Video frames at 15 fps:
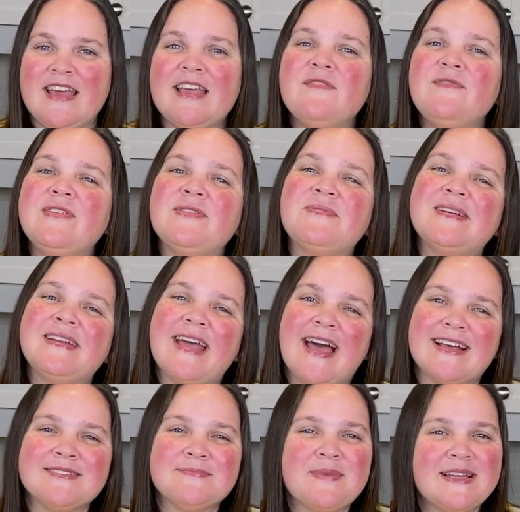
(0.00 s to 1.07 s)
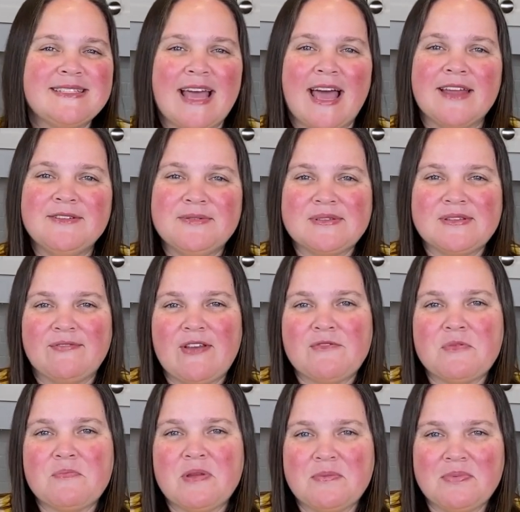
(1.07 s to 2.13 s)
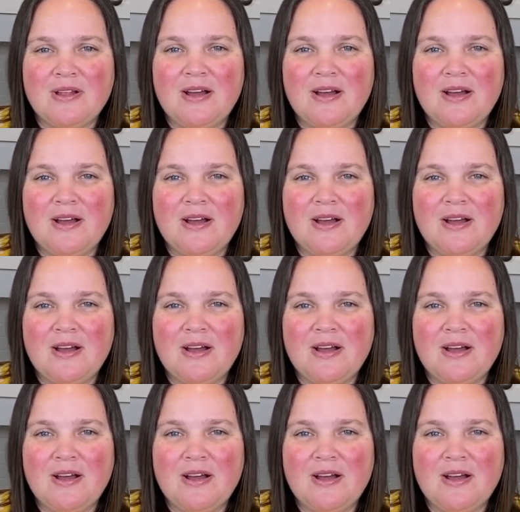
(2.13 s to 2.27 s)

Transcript: If you were to ask my dad who his favorite people